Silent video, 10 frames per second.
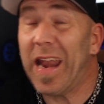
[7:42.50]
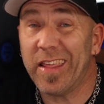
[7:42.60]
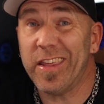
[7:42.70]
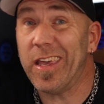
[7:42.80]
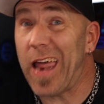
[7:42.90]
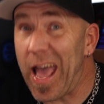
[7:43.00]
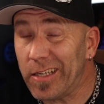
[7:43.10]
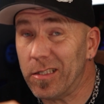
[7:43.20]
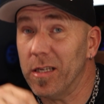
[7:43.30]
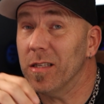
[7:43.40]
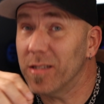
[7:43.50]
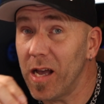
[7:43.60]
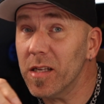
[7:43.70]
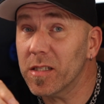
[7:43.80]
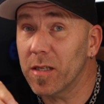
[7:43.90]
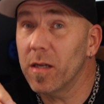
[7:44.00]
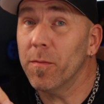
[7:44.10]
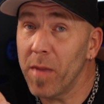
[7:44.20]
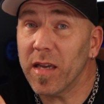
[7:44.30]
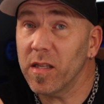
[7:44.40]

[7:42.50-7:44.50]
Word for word: And I think it actually does make a